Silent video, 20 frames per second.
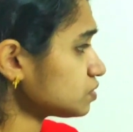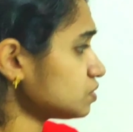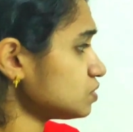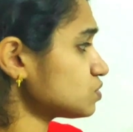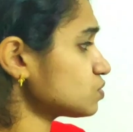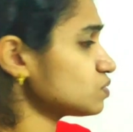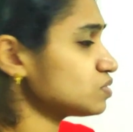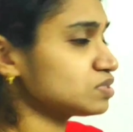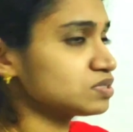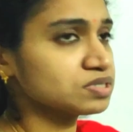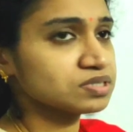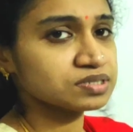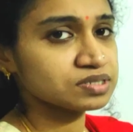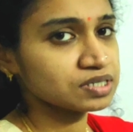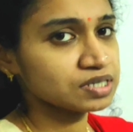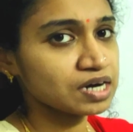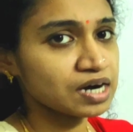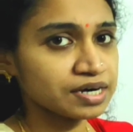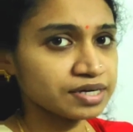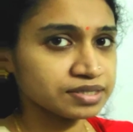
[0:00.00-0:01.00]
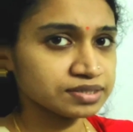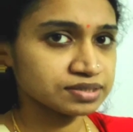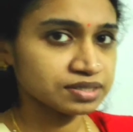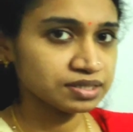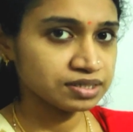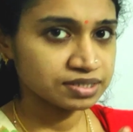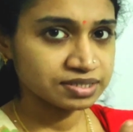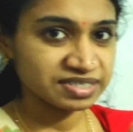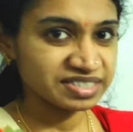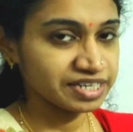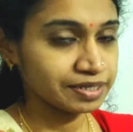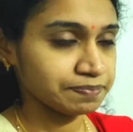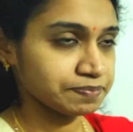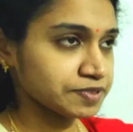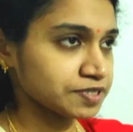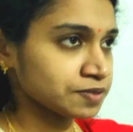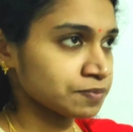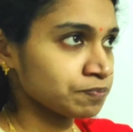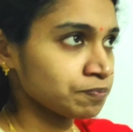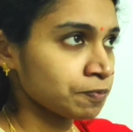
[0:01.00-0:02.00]
So this is regarding the
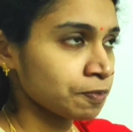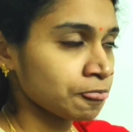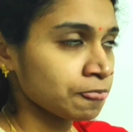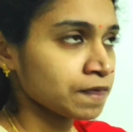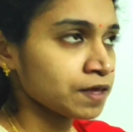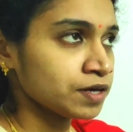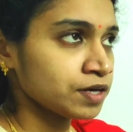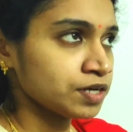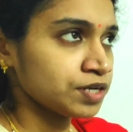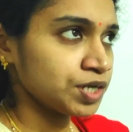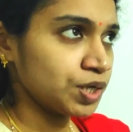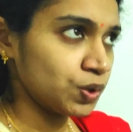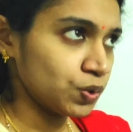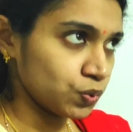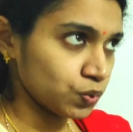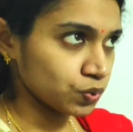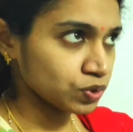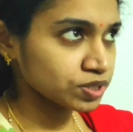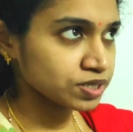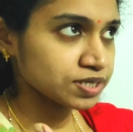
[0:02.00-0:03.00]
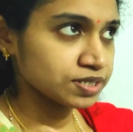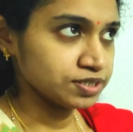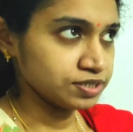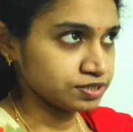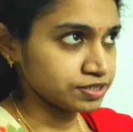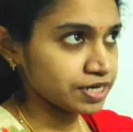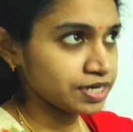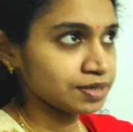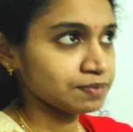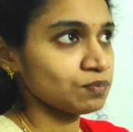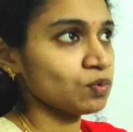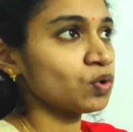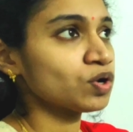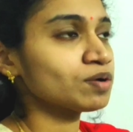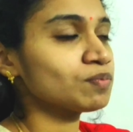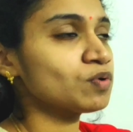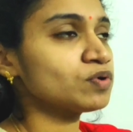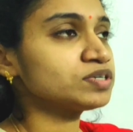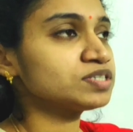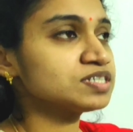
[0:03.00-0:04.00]
slips. Now telling more
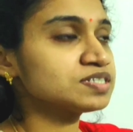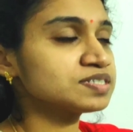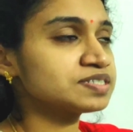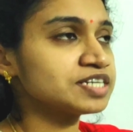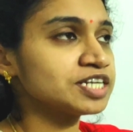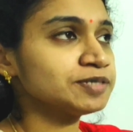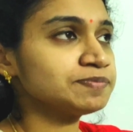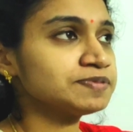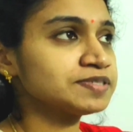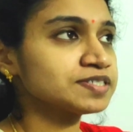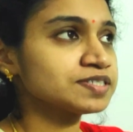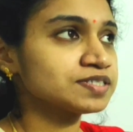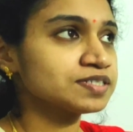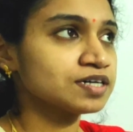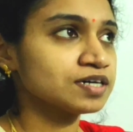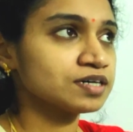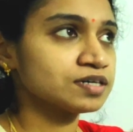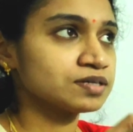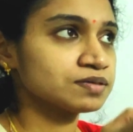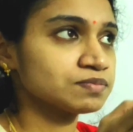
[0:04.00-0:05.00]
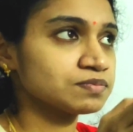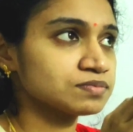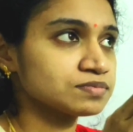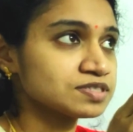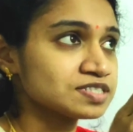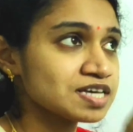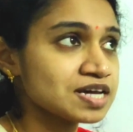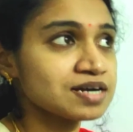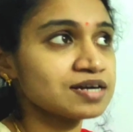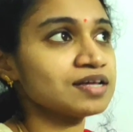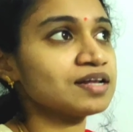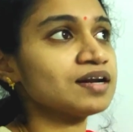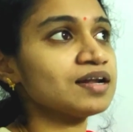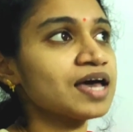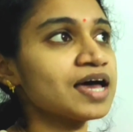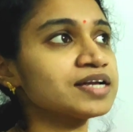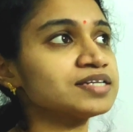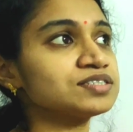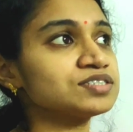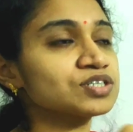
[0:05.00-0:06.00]
about the slips, the central
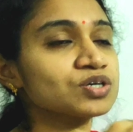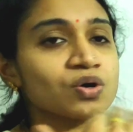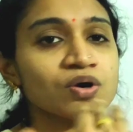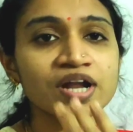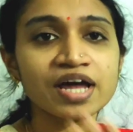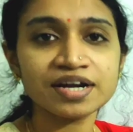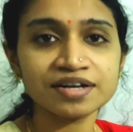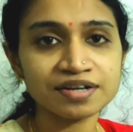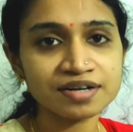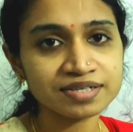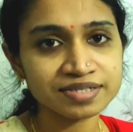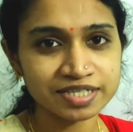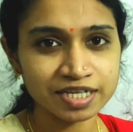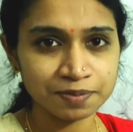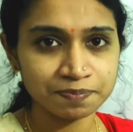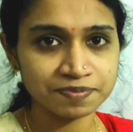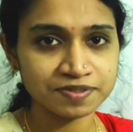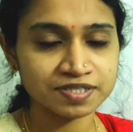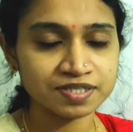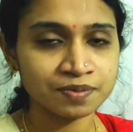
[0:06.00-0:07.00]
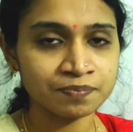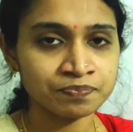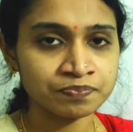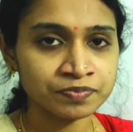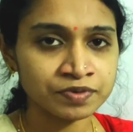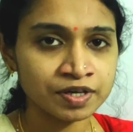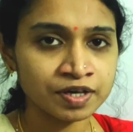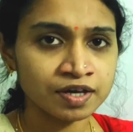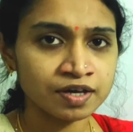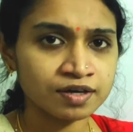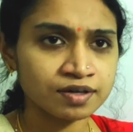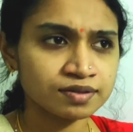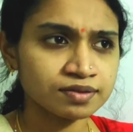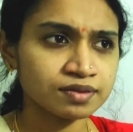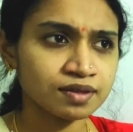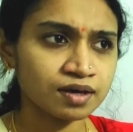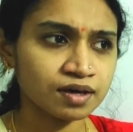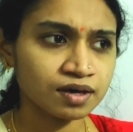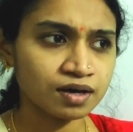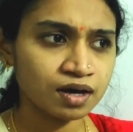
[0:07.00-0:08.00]
and collateral slips,
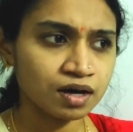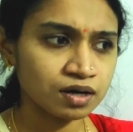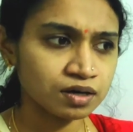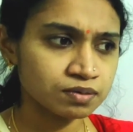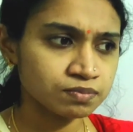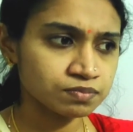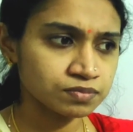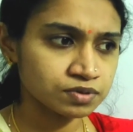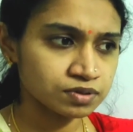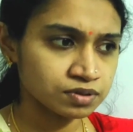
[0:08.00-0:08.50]
they are